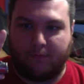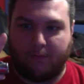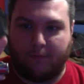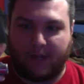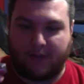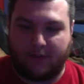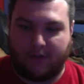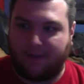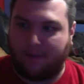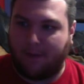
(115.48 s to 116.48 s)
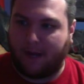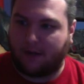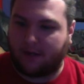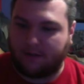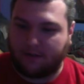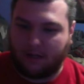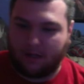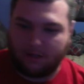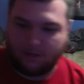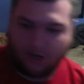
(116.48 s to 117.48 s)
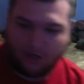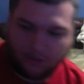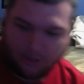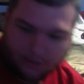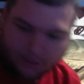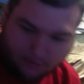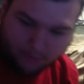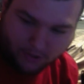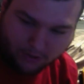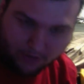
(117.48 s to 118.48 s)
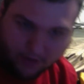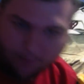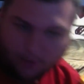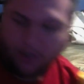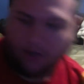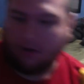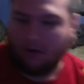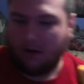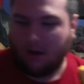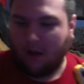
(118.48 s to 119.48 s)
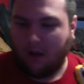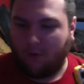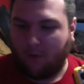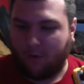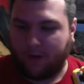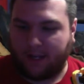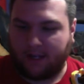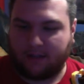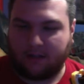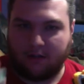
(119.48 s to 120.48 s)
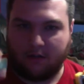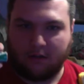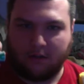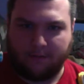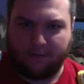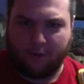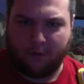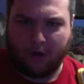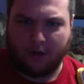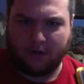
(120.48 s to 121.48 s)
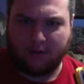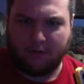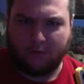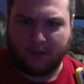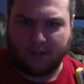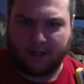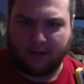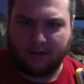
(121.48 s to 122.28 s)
But I do love the American chargers, which I'll grab right here, where we get the four-part, where it's like,